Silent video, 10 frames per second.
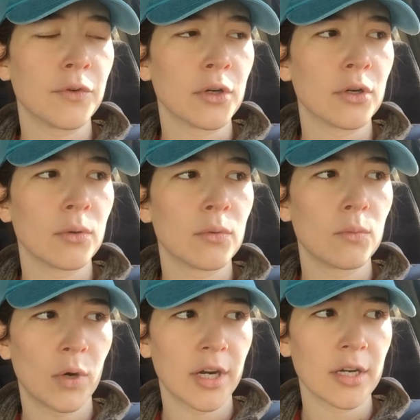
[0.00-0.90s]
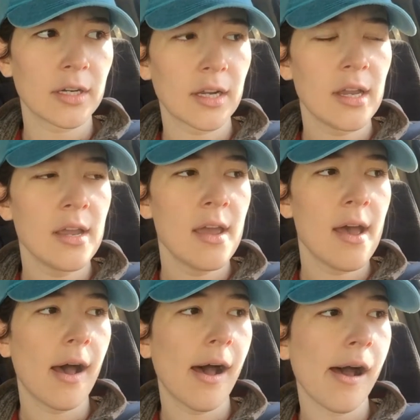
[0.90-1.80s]
for work
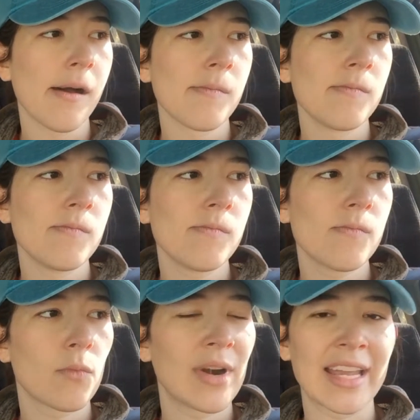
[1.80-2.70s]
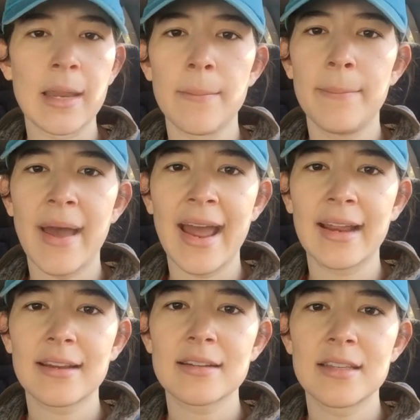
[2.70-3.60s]
um, when I get
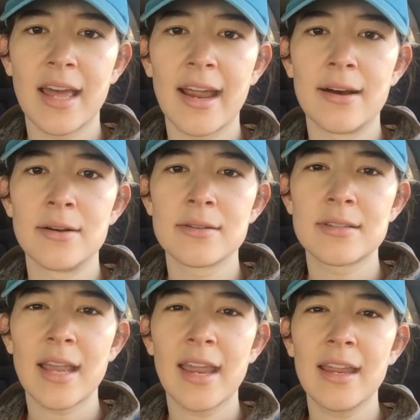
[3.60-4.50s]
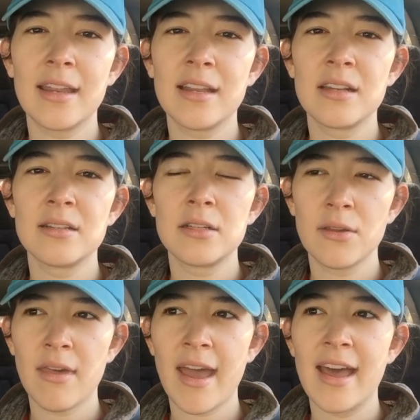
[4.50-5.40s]
back to the house and
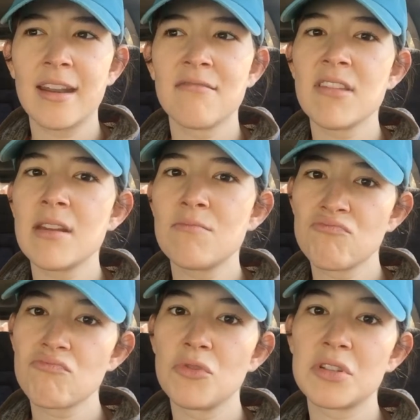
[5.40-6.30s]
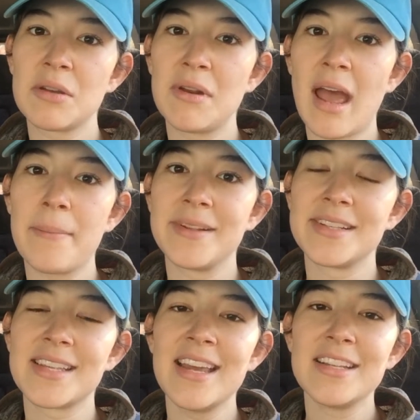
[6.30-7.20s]
do that and then we'll see what
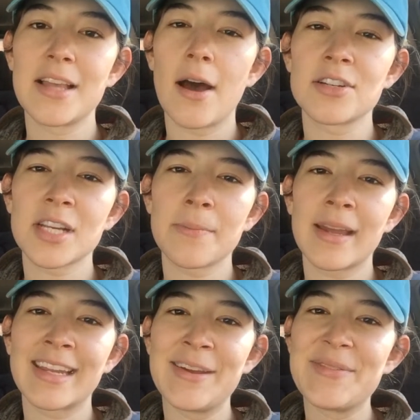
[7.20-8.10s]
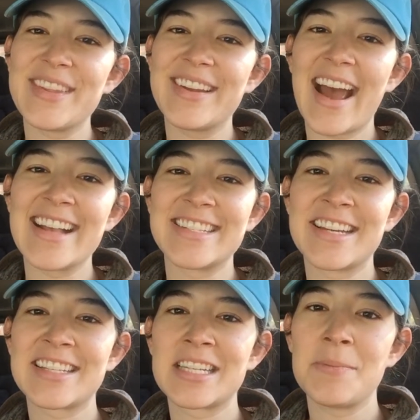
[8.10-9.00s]
happens. So I'll check back in with you guys
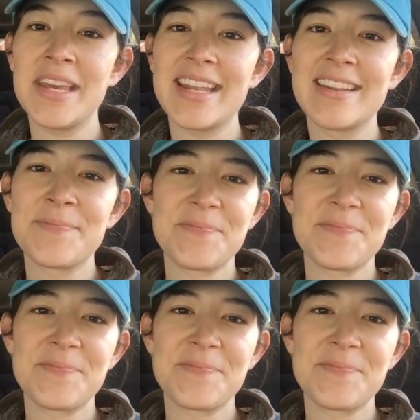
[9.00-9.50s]
in just a bit.